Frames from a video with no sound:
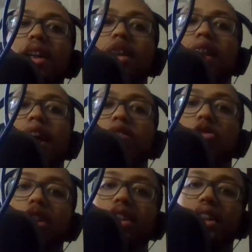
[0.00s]
yeah, we
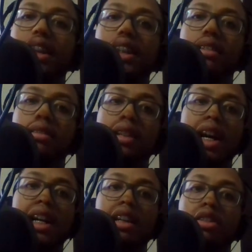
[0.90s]
want to see
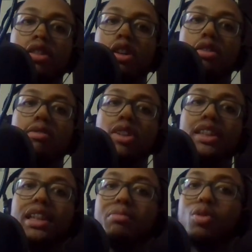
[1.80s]
hockey grow. We want
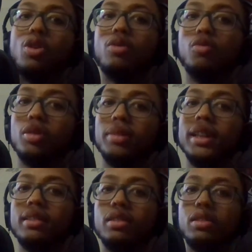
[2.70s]
to see more
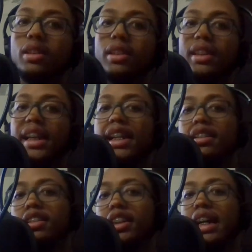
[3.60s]
women get
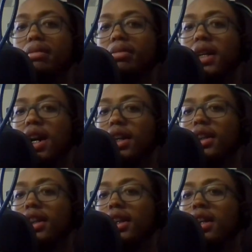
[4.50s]
into the game of
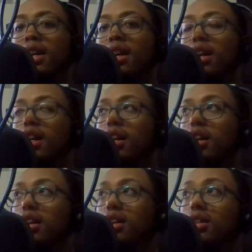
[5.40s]
hockey.
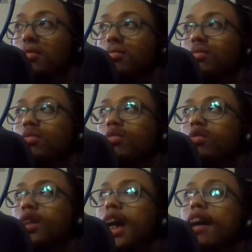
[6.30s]
And
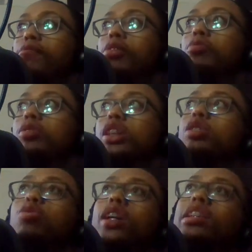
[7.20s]
we
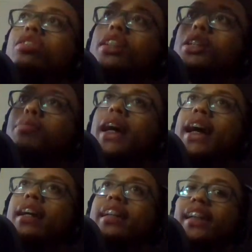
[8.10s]
just wanted to
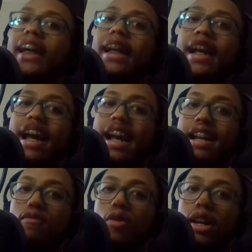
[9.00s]
expand, get it
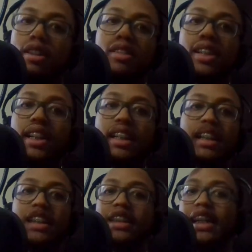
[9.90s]
anywhere,
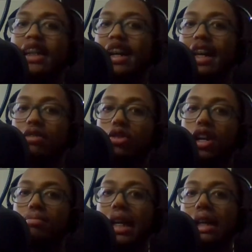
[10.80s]

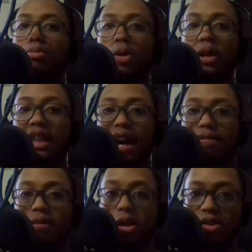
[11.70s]
make it more
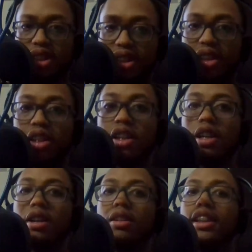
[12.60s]
diverse,
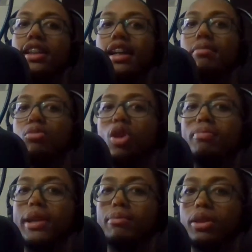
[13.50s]
get more
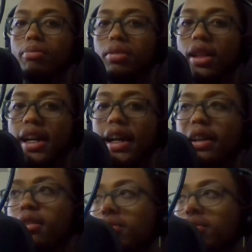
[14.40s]
people to play.